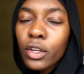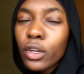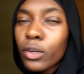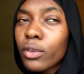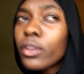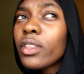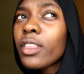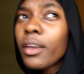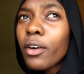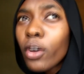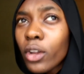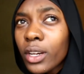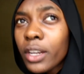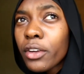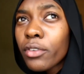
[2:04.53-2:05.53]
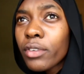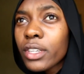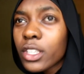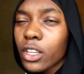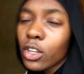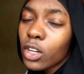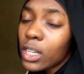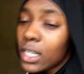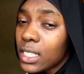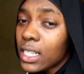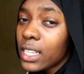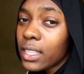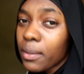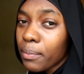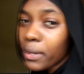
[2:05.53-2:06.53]
You know, the only reason,
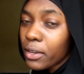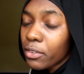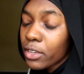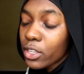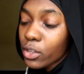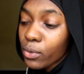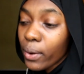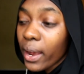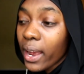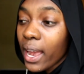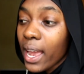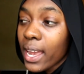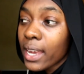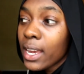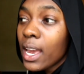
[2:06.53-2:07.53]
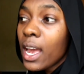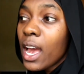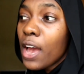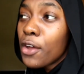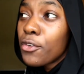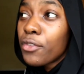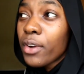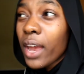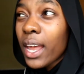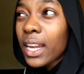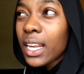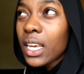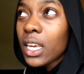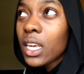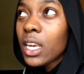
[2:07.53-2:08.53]
honestly, the main reason why I
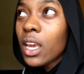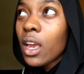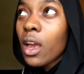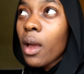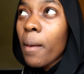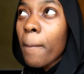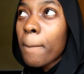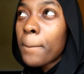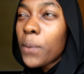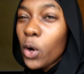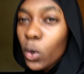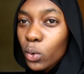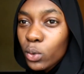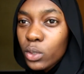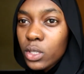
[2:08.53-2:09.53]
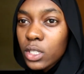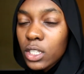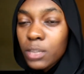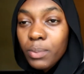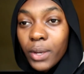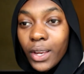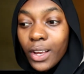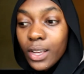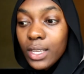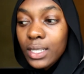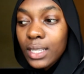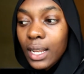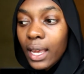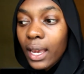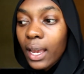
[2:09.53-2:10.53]
rarely post is
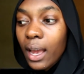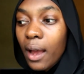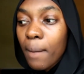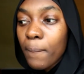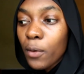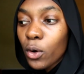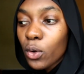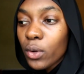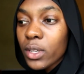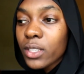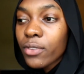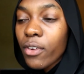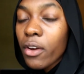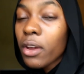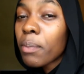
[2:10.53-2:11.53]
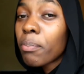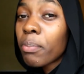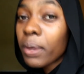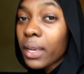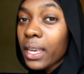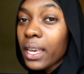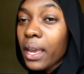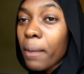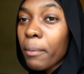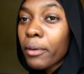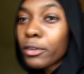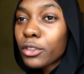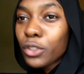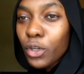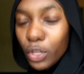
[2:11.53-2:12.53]
because, like, I'm always very picky
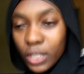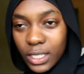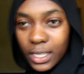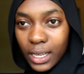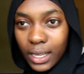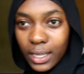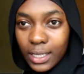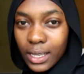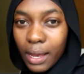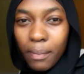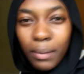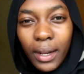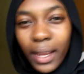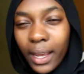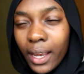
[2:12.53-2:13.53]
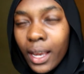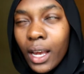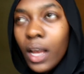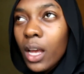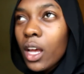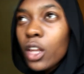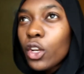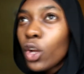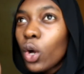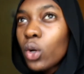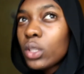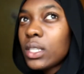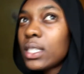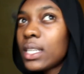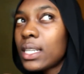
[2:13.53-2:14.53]
about content. I'm like,
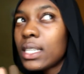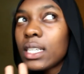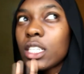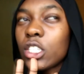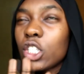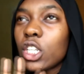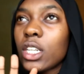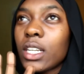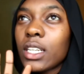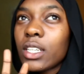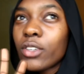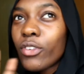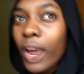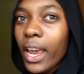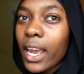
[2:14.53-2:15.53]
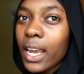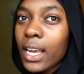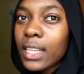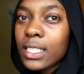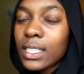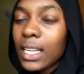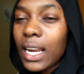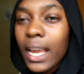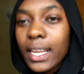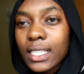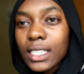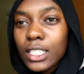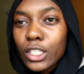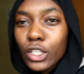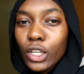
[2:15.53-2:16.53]
no, the setting is not right, the
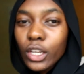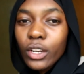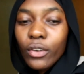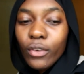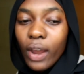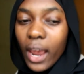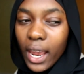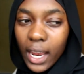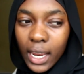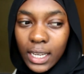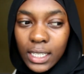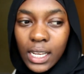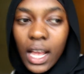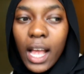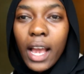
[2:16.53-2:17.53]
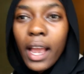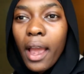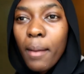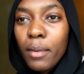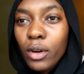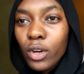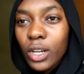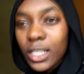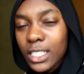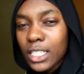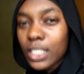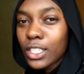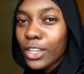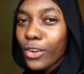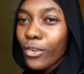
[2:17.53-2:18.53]
lighting is not right, camera quality
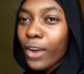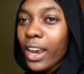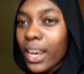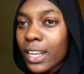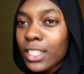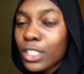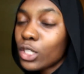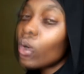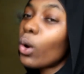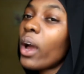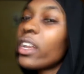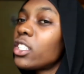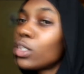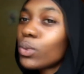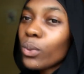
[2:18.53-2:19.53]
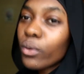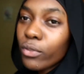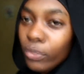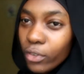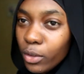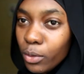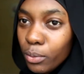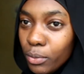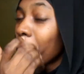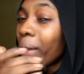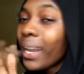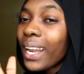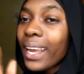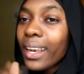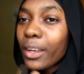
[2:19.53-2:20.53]
is not right, so I just won't film.
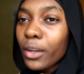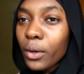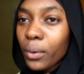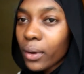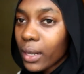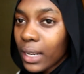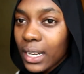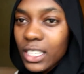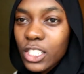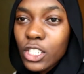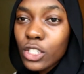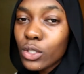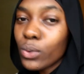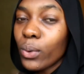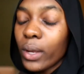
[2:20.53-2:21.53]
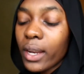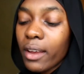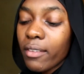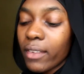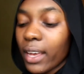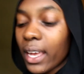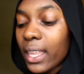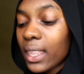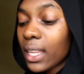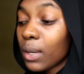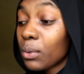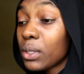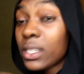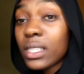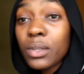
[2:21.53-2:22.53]
But, like, you know what, let's just do whatever and
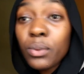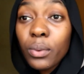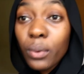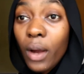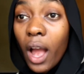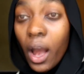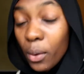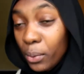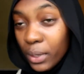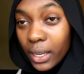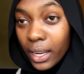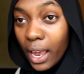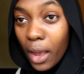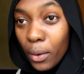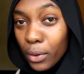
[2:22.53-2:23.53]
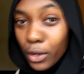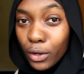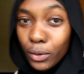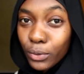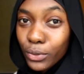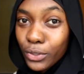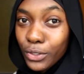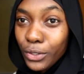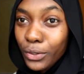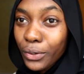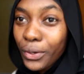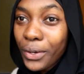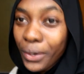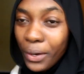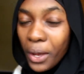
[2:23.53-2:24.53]
then we see how it goes, you
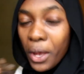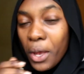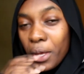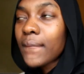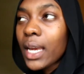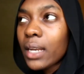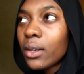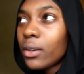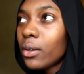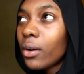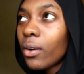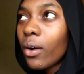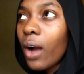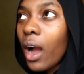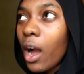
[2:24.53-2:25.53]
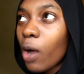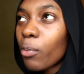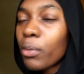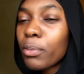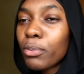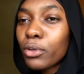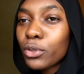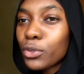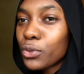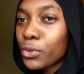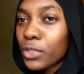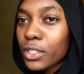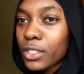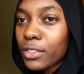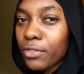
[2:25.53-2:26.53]
know. I don't know how people do
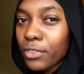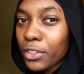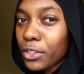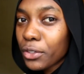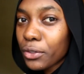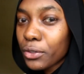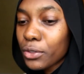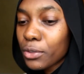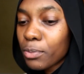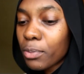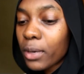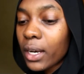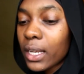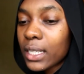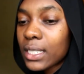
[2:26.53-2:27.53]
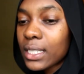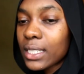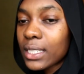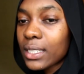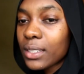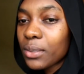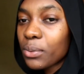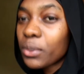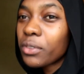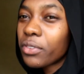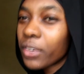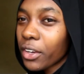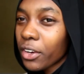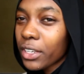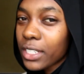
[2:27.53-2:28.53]
these videos, but we'll
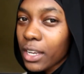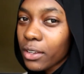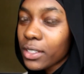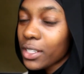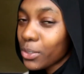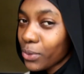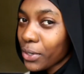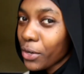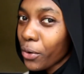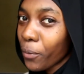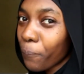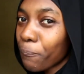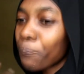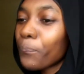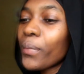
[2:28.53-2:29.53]
figure it out as we go.